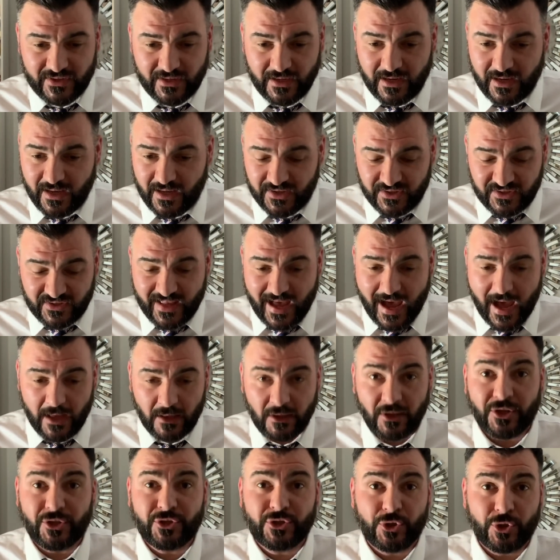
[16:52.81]
It is that
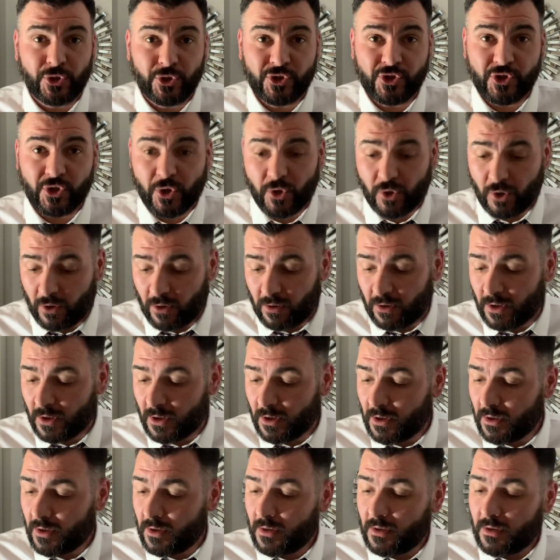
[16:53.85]
liturgical
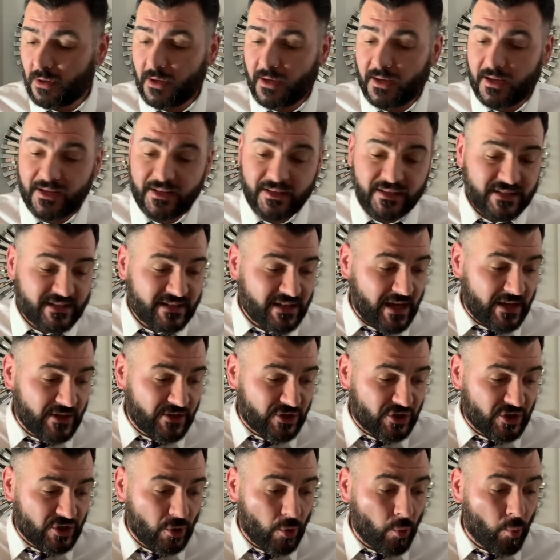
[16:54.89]

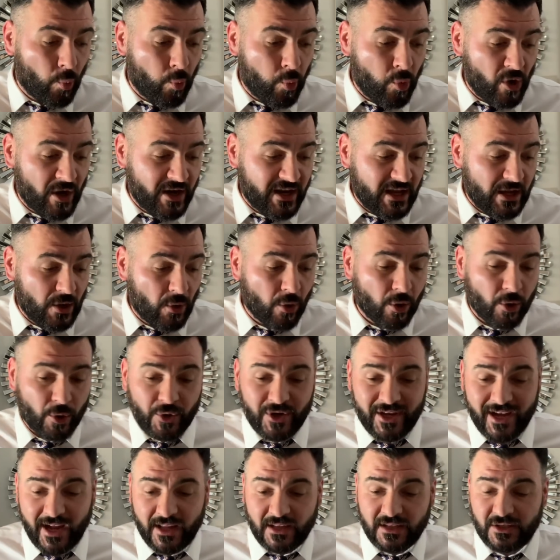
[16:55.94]
incense, woody,
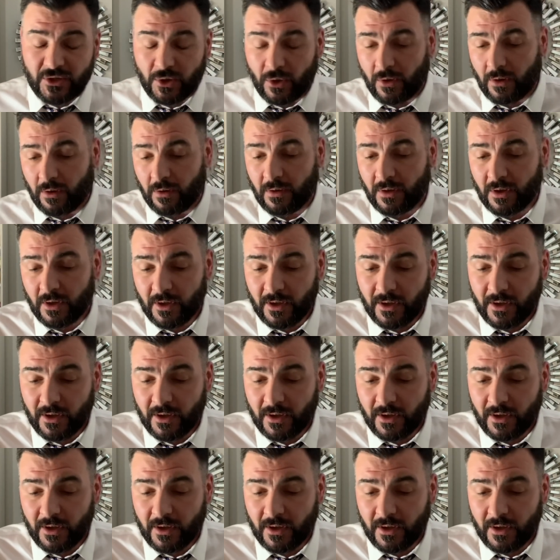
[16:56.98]
oriental,